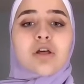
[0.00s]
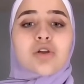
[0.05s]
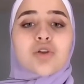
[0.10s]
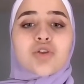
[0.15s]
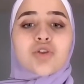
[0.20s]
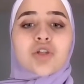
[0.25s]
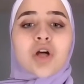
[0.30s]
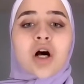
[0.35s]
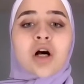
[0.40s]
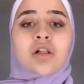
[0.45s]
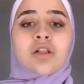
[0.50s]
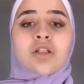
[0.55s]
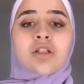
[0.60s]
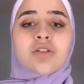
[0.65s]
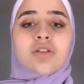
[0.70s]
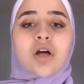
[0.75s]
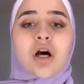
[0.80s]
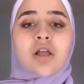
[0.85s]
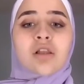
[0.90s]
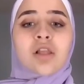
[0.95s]

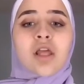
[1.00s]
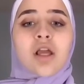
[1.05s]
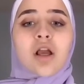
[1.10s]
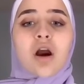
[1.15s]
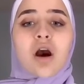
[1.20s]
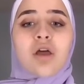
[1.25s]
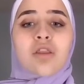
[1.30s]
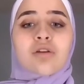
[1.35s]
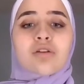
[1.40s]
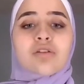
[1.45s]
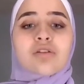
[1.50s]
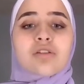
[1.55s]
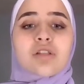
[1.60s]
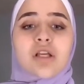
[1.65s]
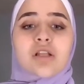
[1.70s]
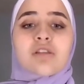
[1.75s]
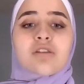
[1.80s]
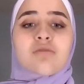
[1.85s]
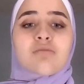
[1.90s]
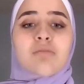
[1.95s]
Solids, unlike other
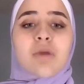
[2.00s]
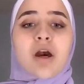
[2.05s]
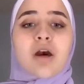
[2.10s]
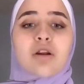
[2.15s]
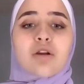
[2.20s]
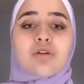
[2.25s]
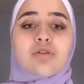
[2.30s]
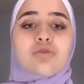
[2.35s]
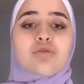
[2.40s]
states of matter,